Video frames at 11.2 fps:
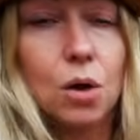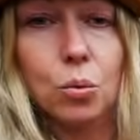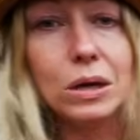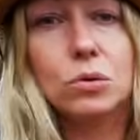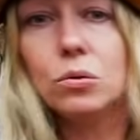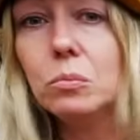
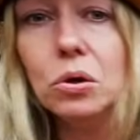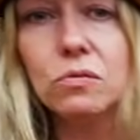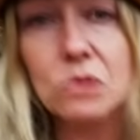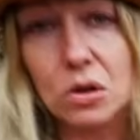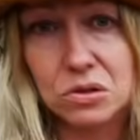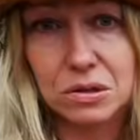we'd all
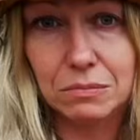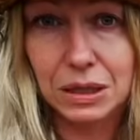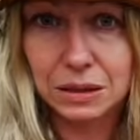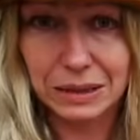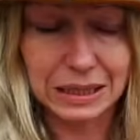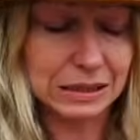moved on to
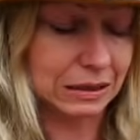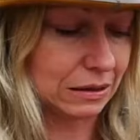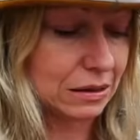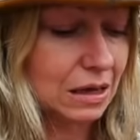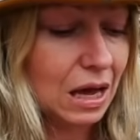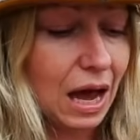millimeters,